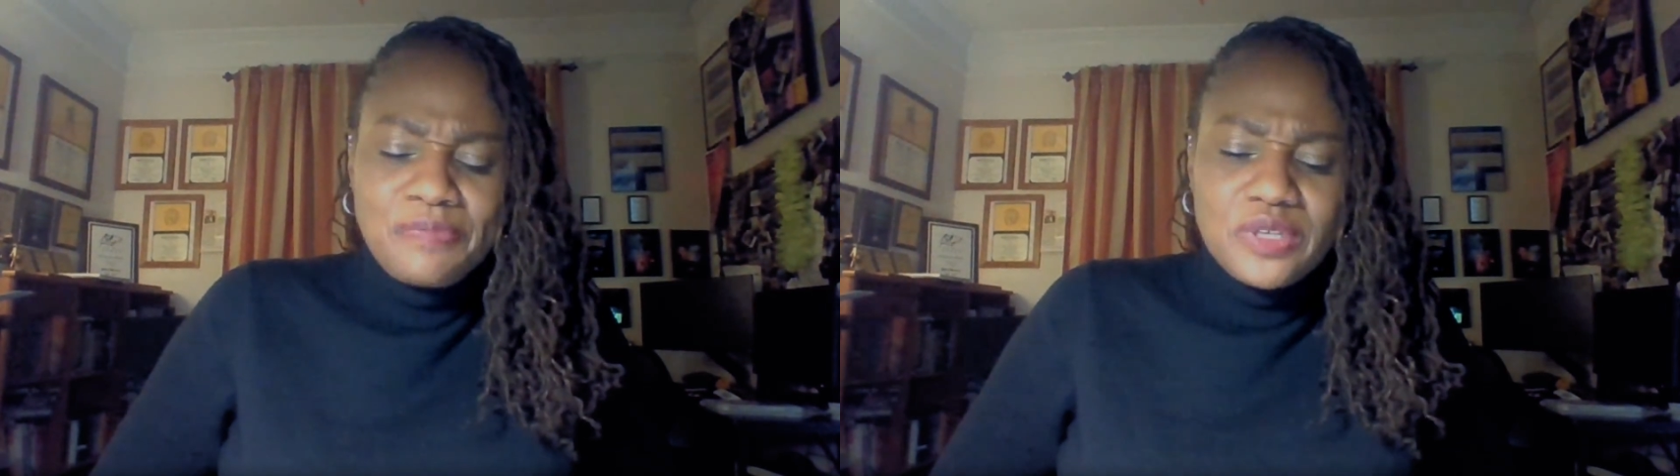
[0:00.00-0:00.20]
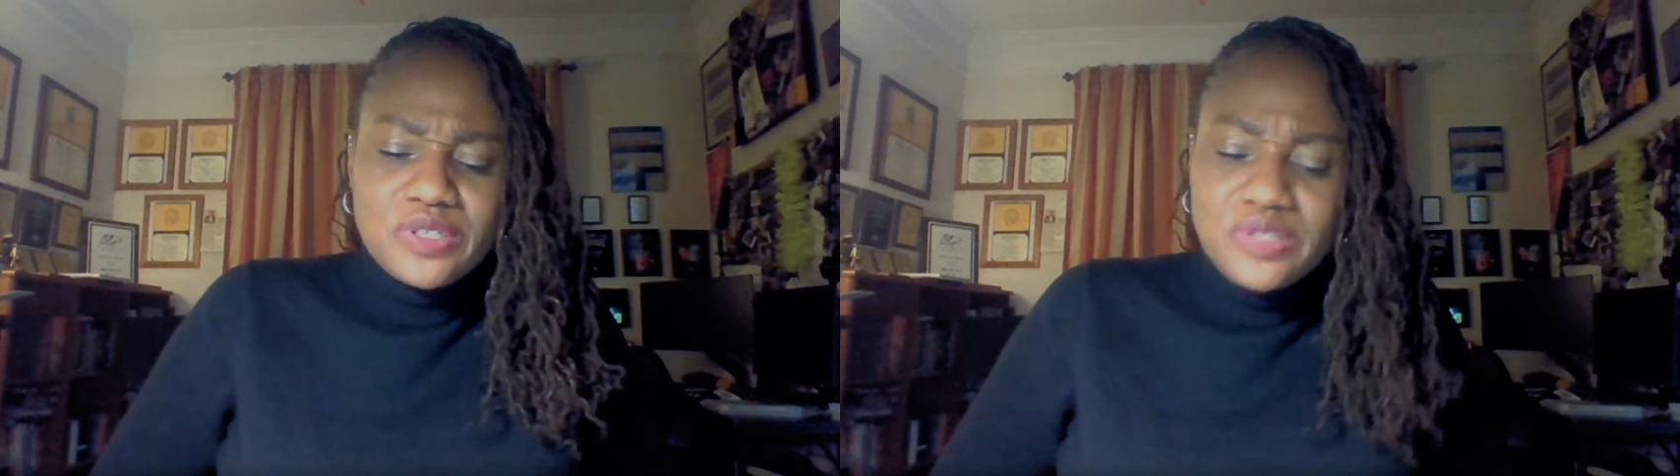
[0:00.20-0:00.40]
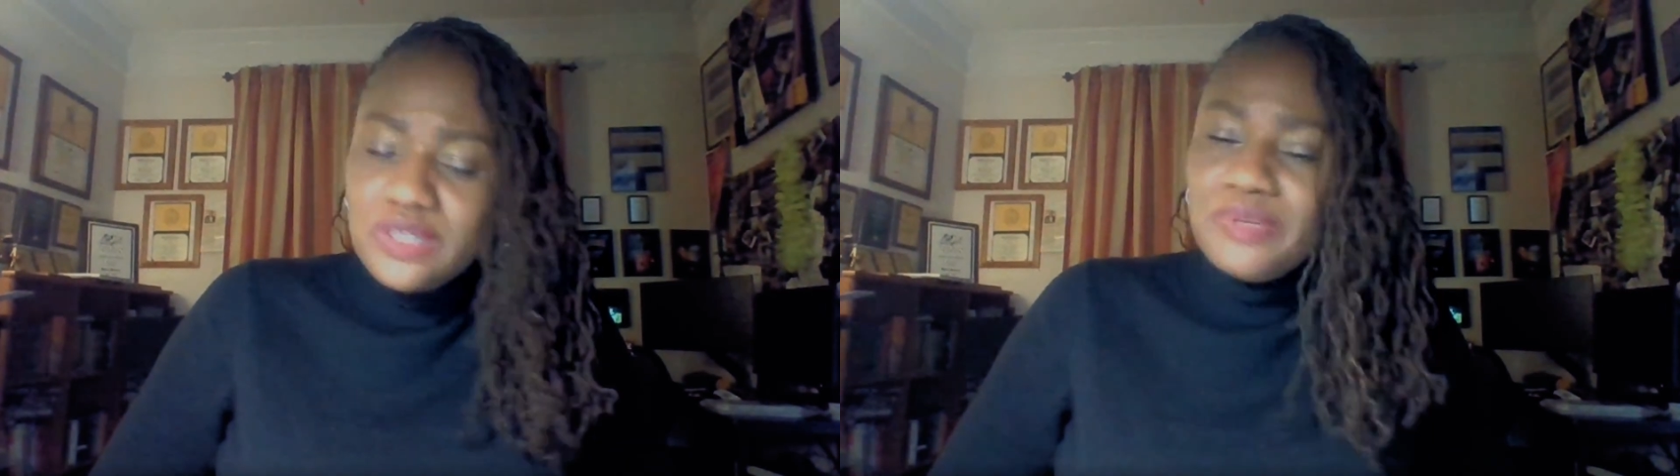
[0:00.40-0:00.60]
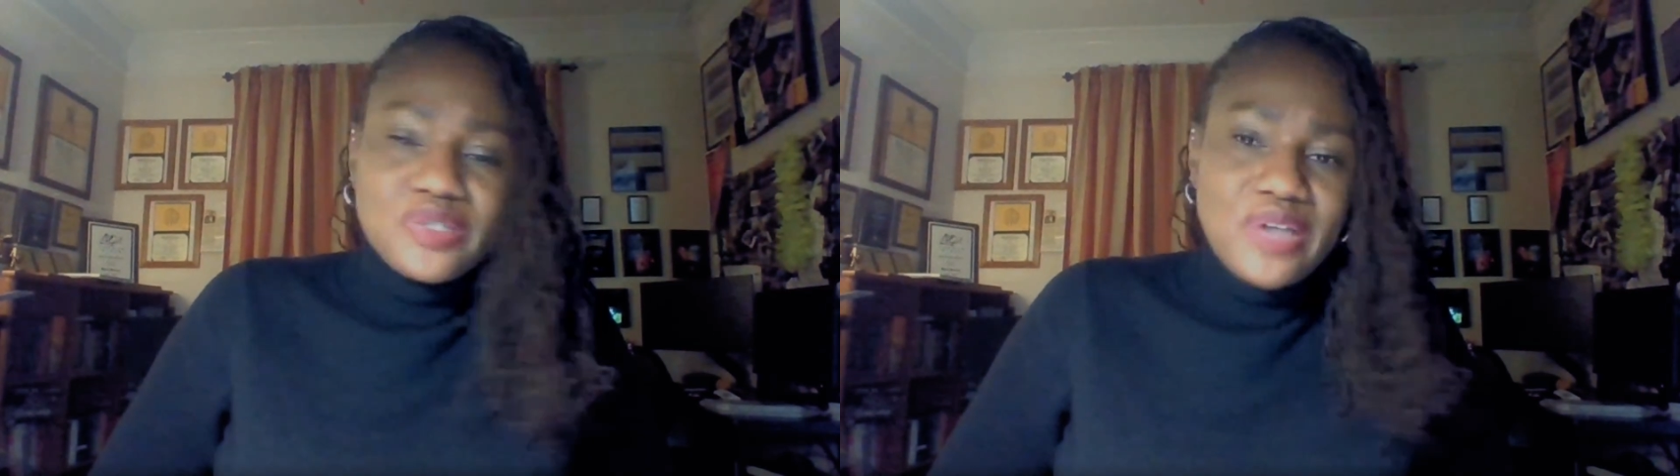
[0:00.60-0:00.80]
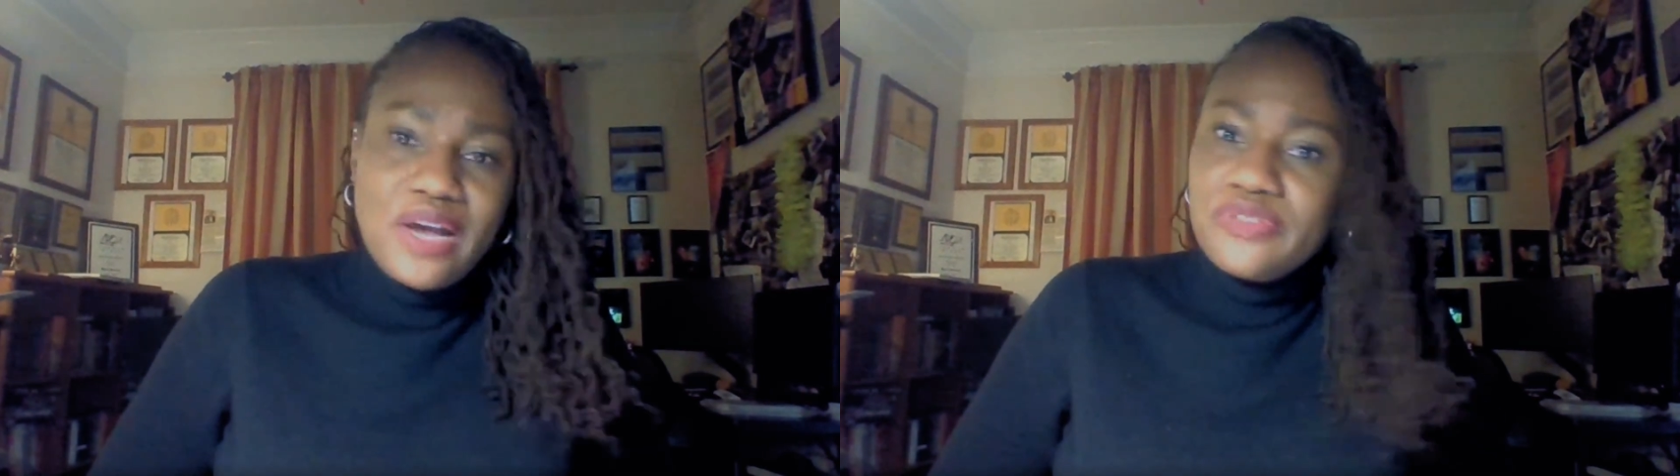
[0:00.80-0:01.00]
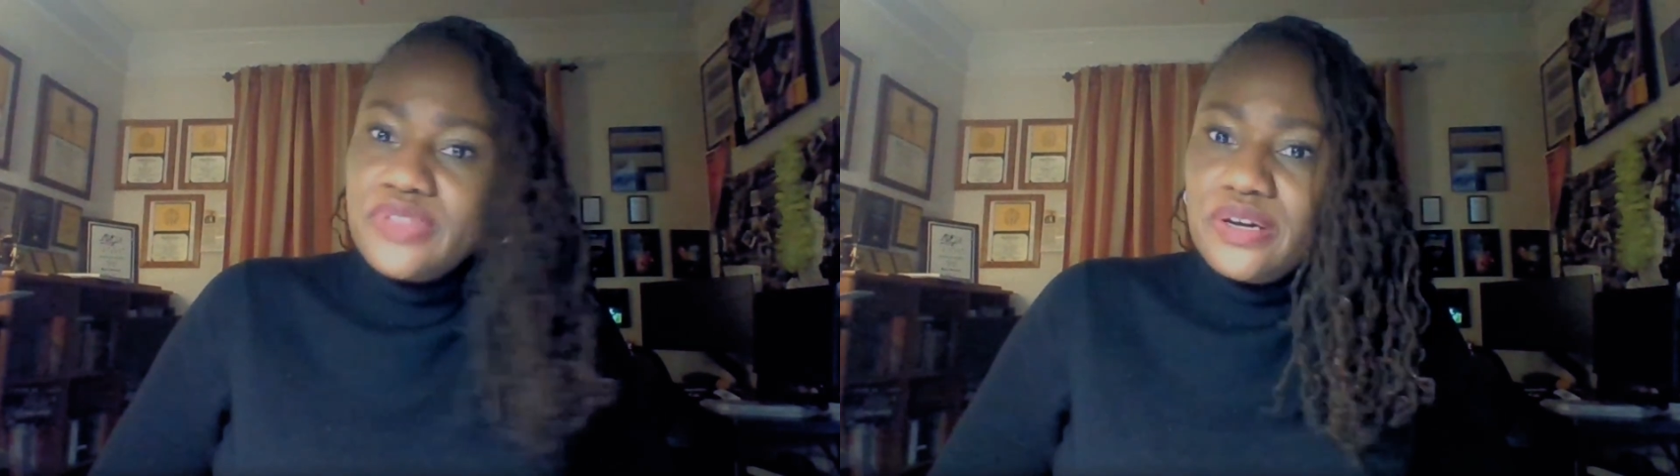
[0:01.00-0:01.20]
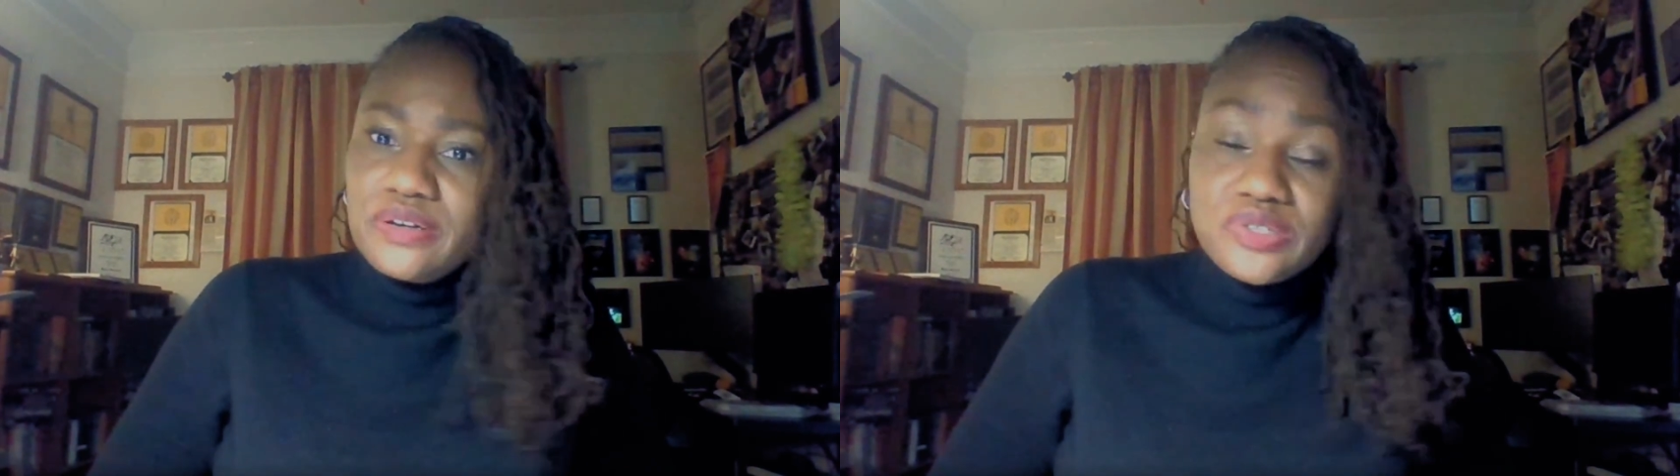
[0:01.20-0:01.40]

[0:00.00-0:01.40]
Stigma is out there.